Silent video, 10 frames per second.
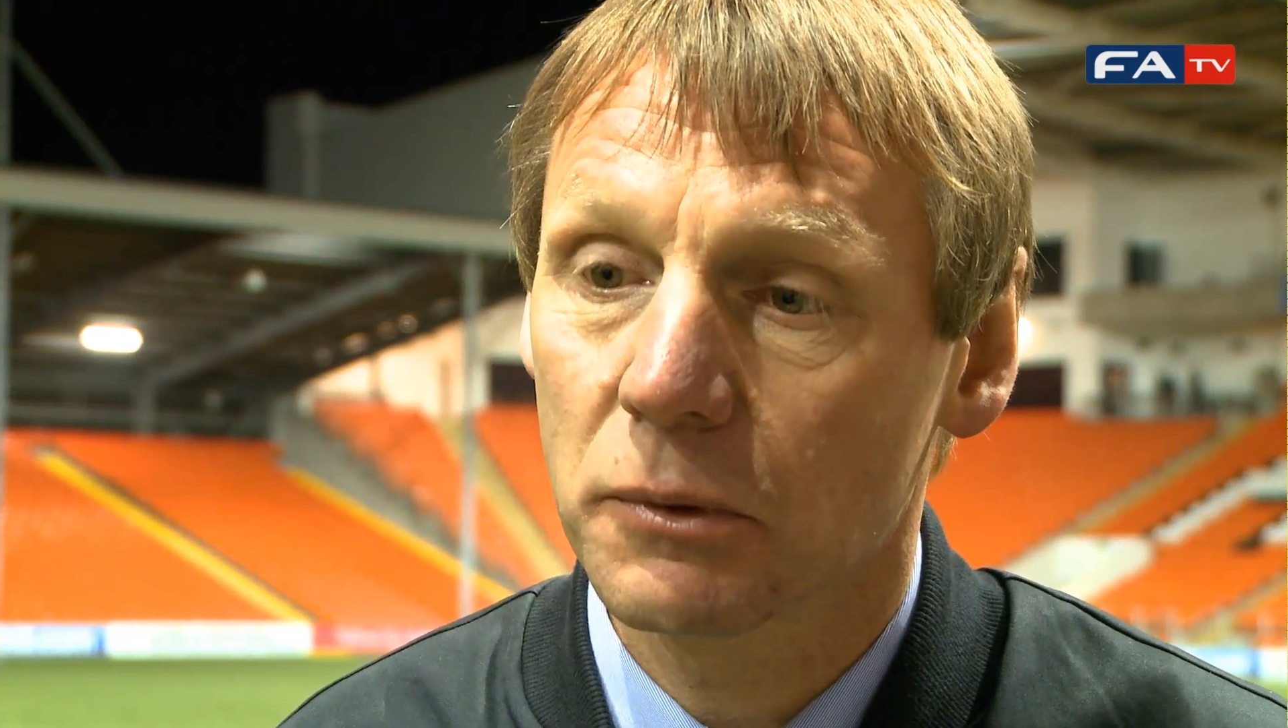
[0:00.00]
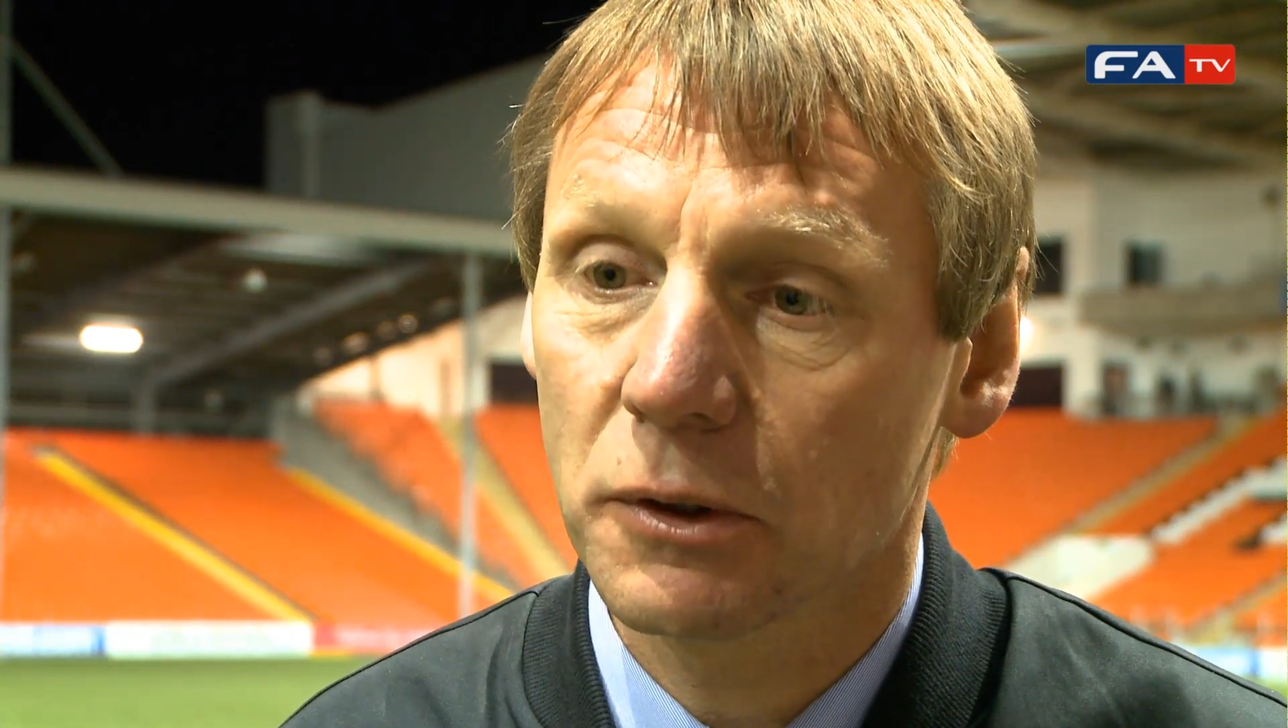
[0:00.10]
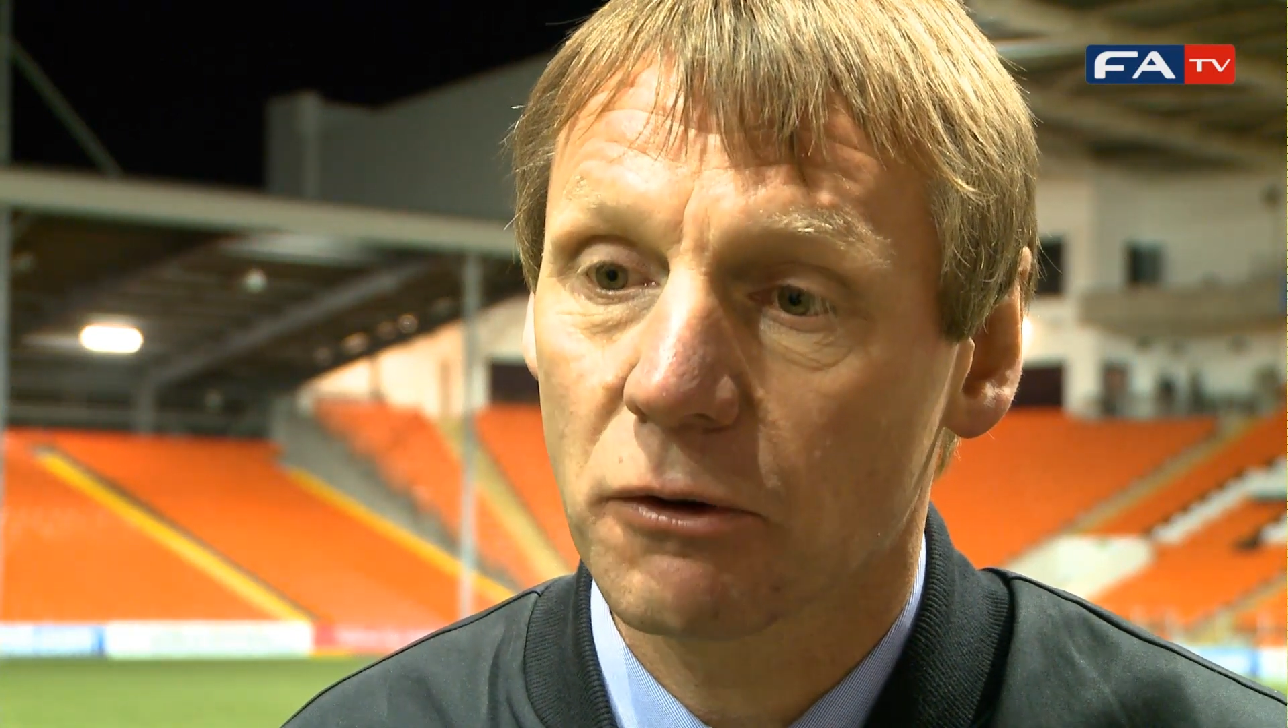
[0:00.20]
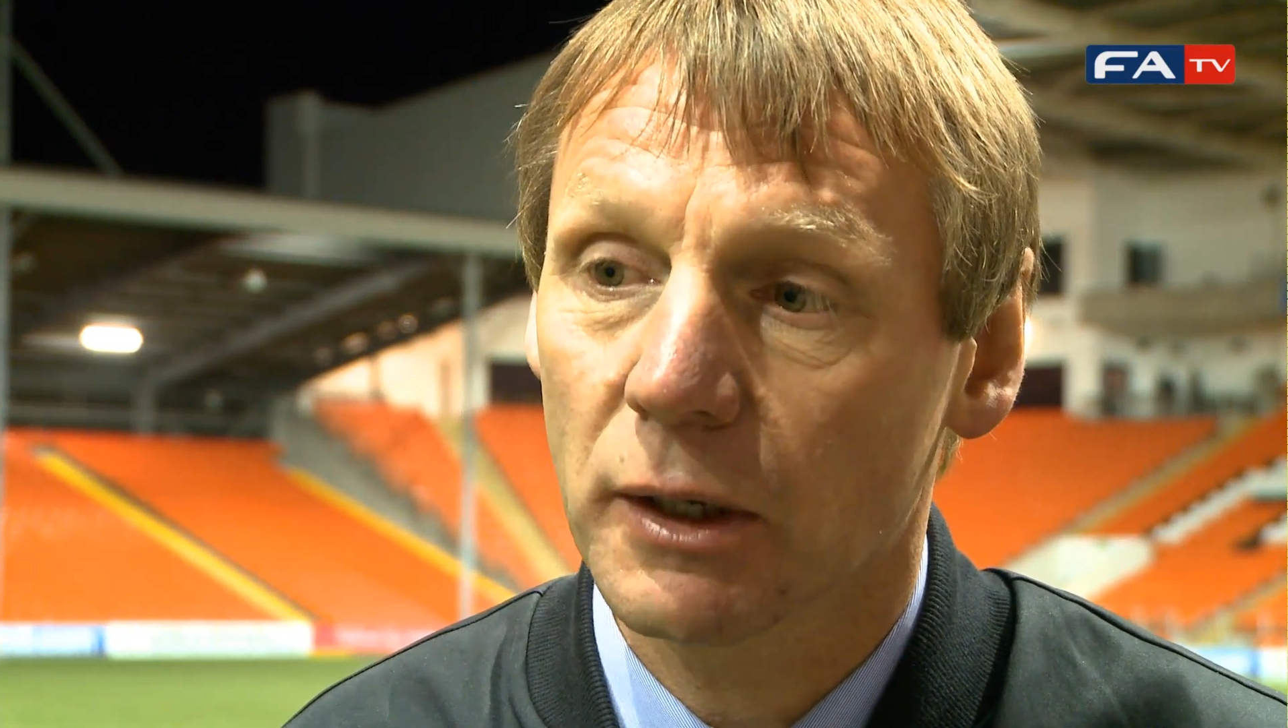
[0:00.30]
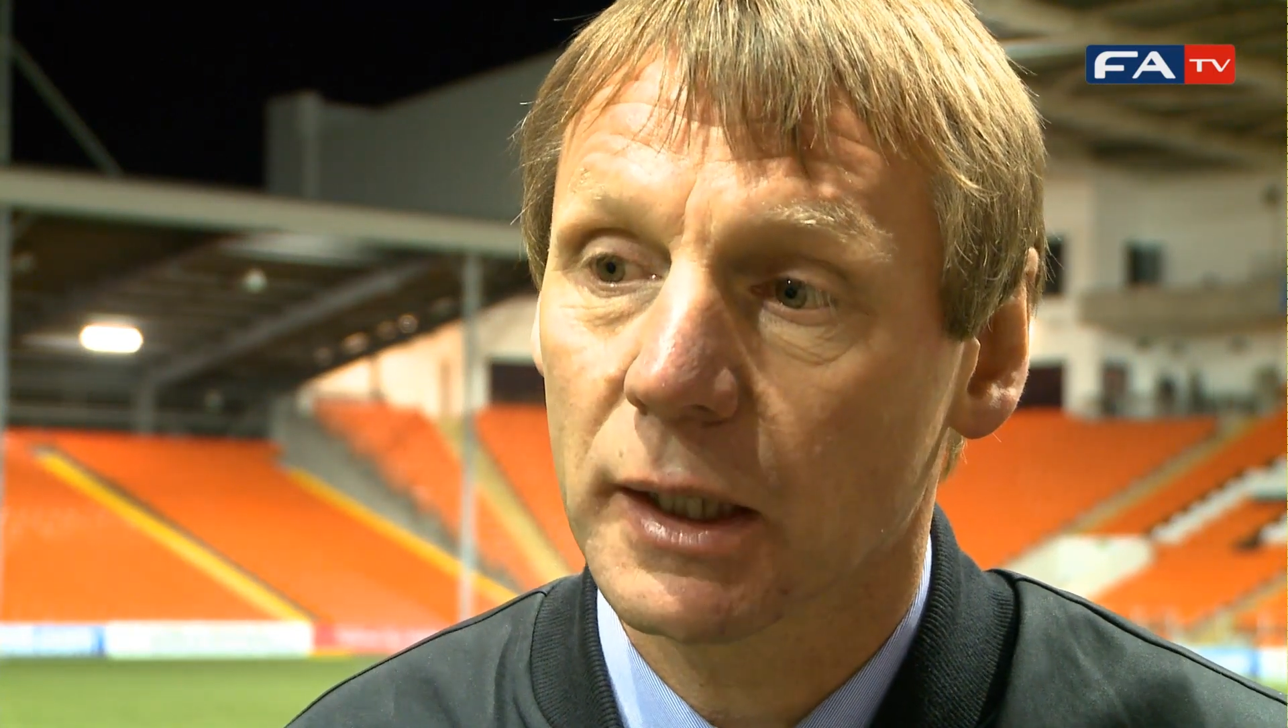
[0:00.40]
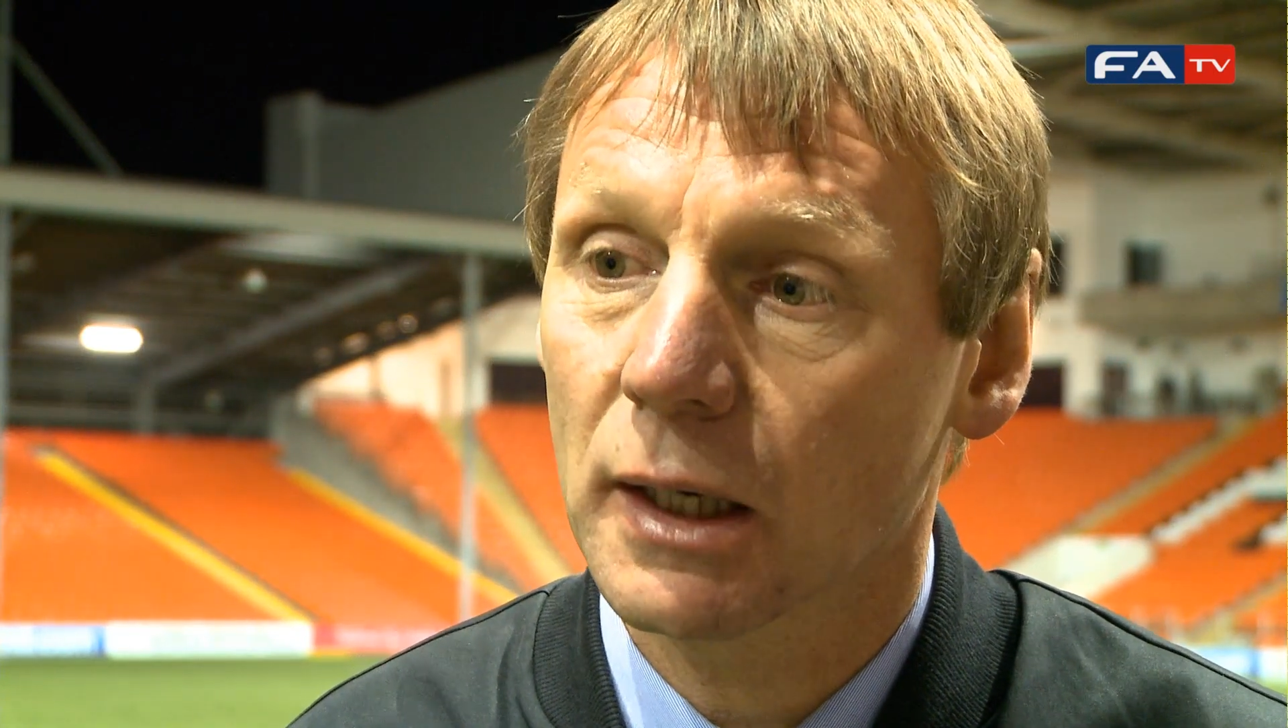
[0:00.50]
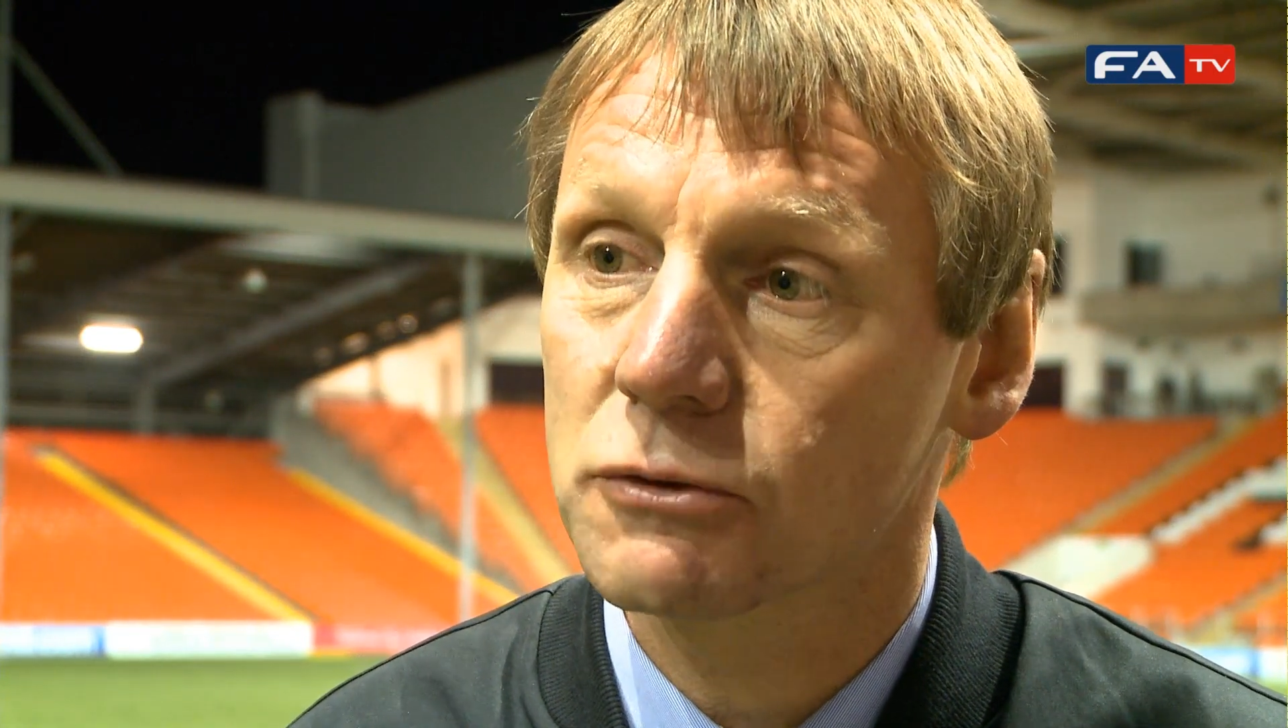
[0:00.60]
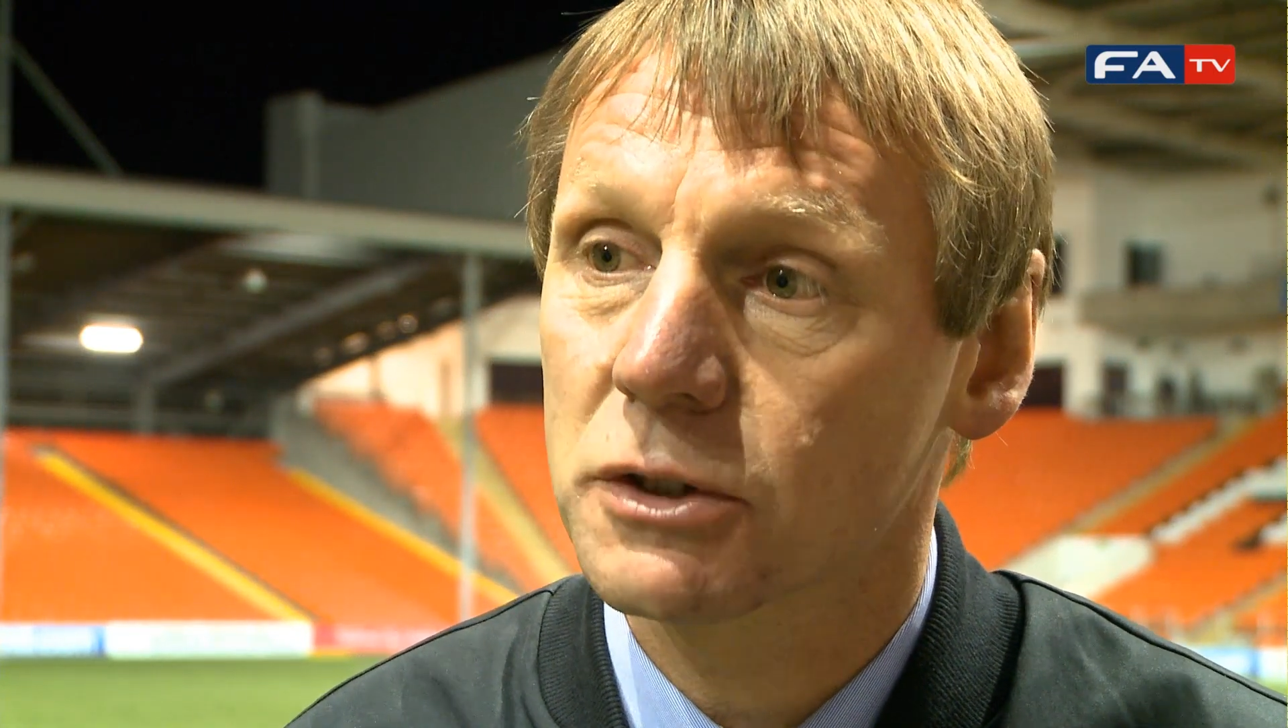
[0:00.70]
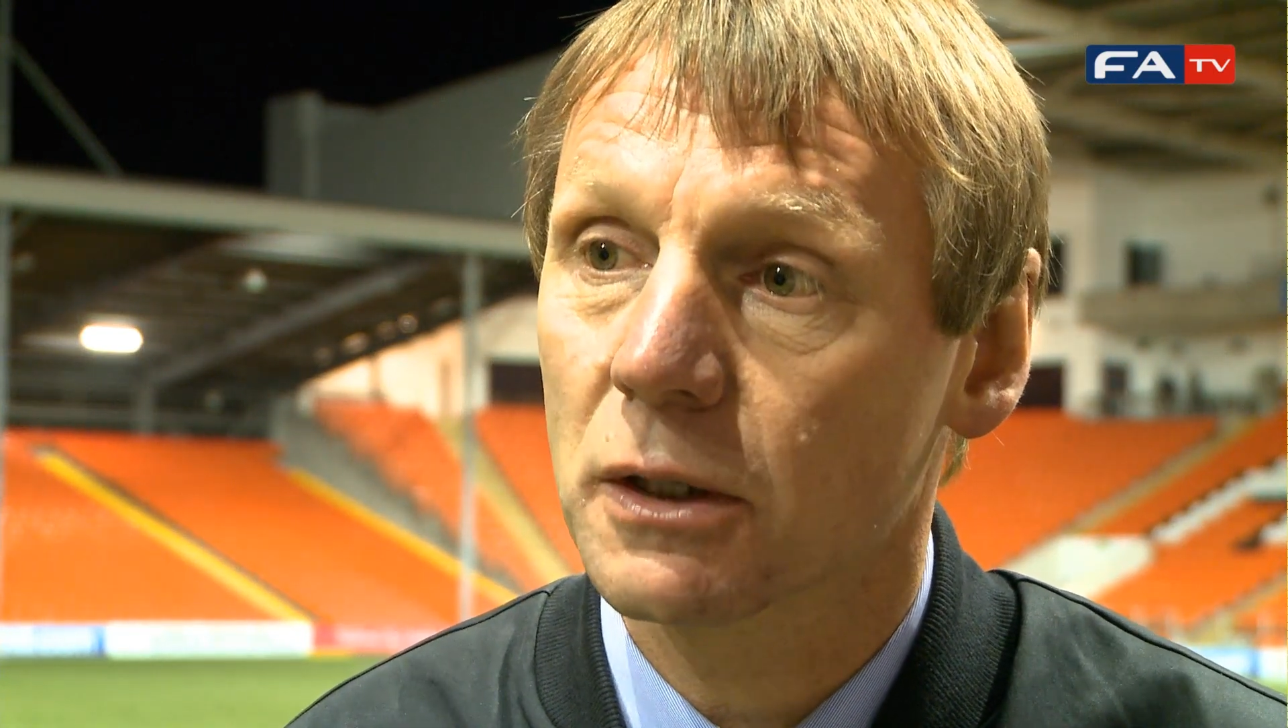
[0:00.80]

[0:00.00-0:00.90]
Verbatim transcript: the credit goes